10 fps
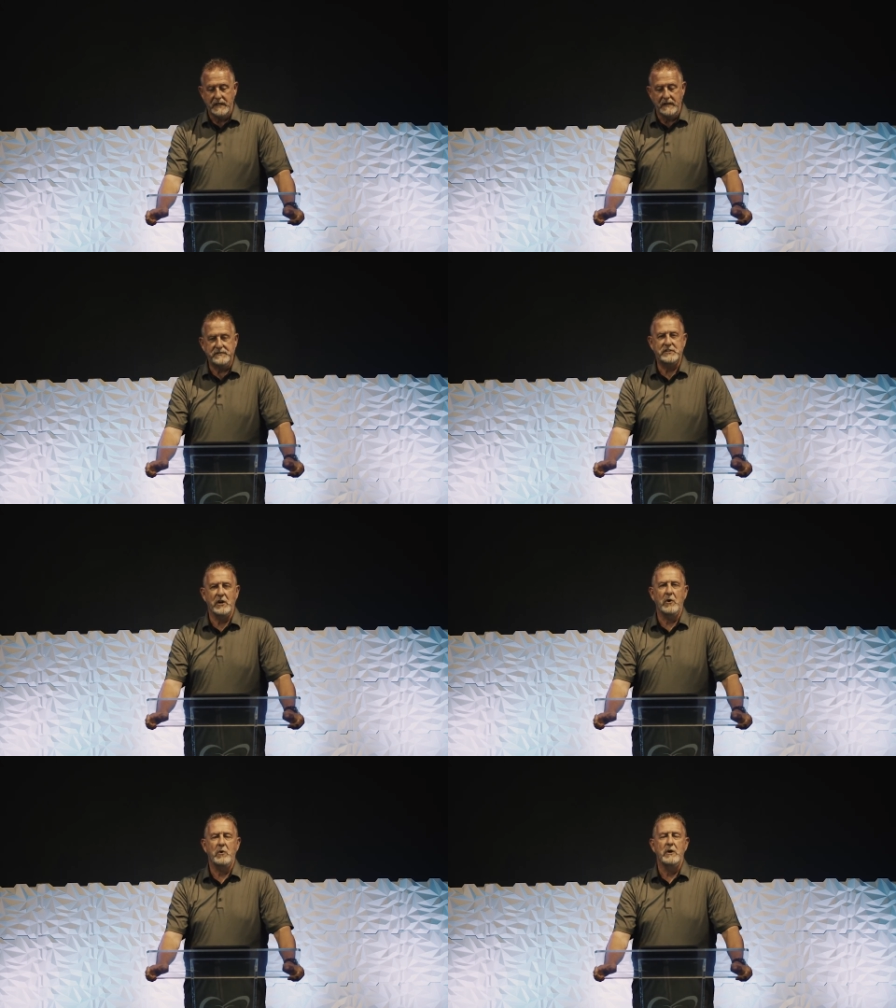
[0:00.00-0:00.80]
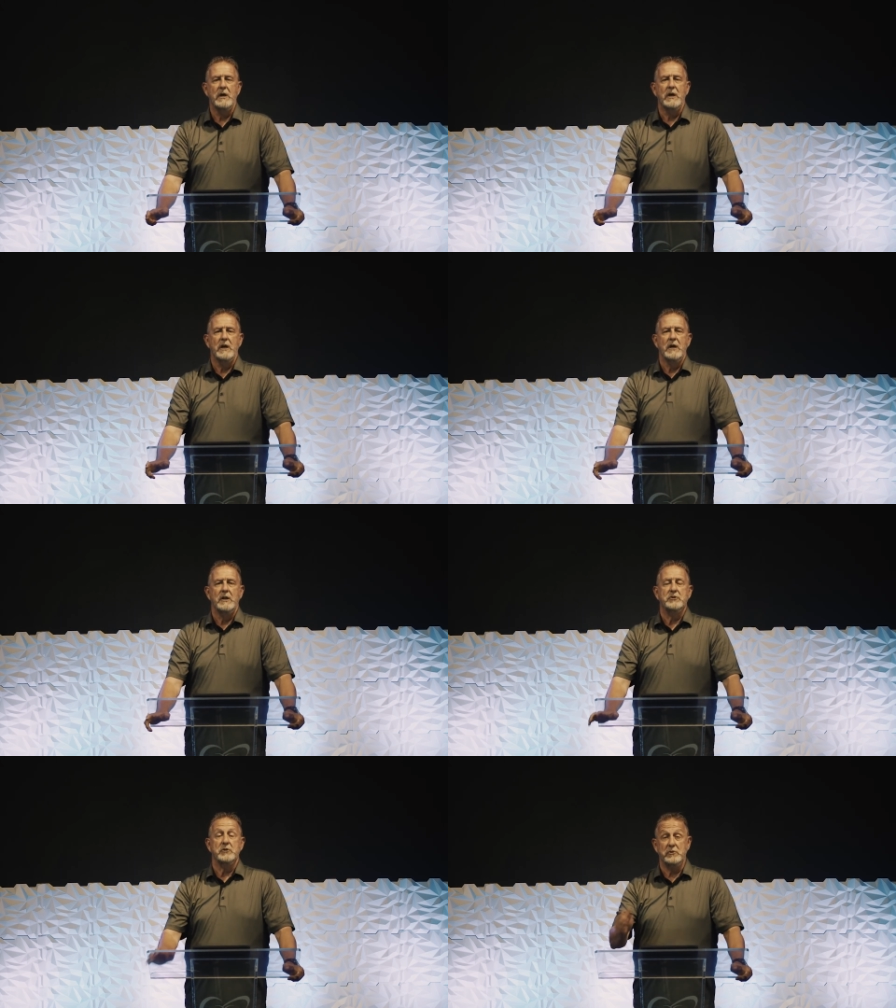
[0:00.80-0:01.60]
If so,
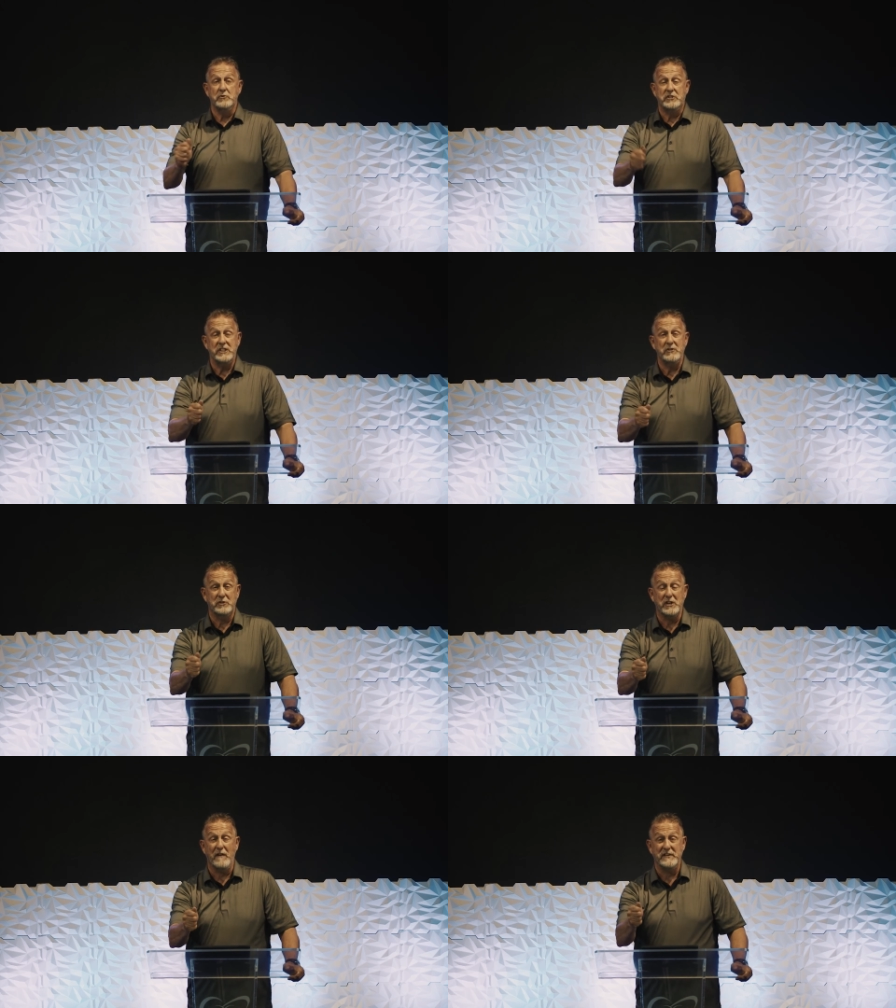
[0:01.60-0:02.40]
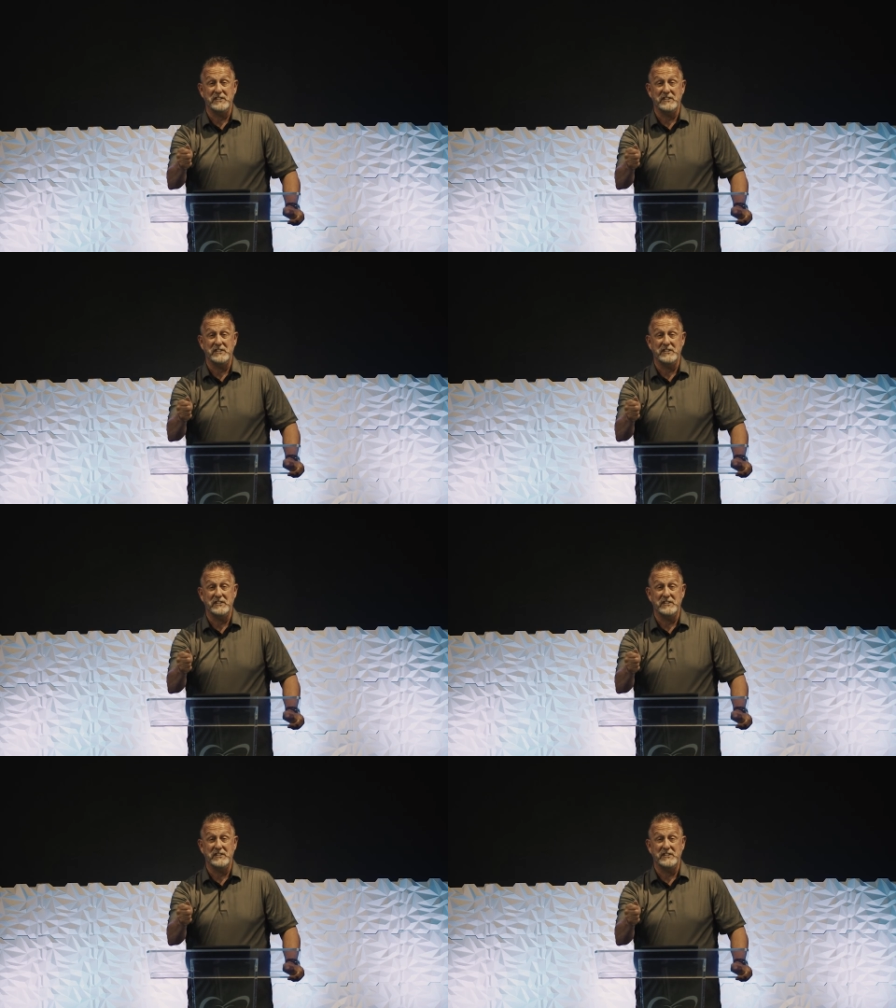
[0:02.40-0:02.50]
do you see yourself